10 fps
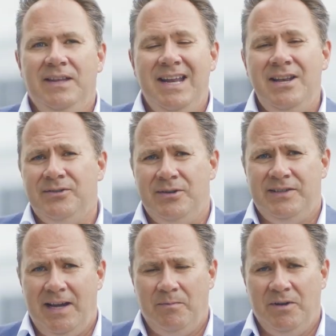the industry
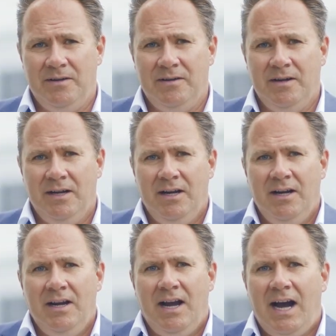segment.
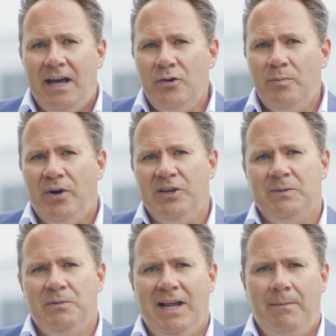Other possible